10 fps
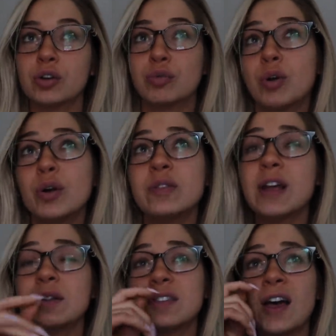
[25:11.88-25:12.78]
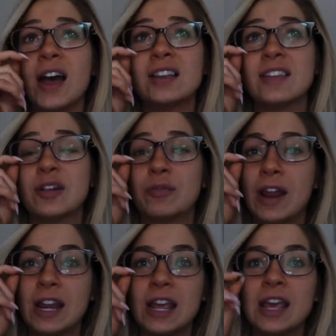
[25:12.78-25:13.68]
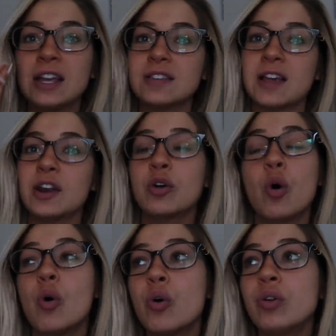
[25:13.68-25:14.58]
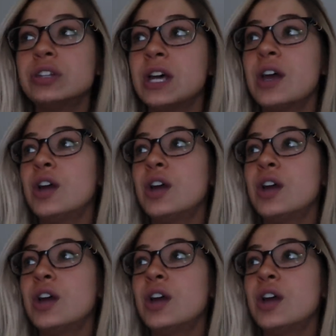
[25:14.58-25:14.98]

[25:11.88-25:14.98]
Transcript: gross outside. It's like raining, it's kind of cold.